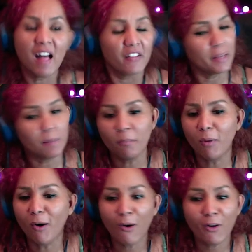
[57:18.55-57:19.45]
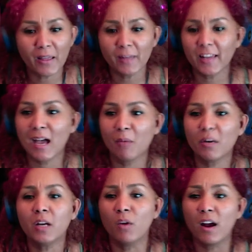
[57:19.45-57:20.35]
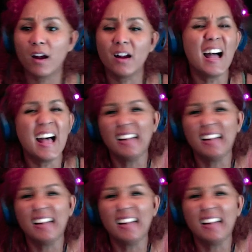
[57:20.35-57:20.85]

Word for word: they mean more than everywhere.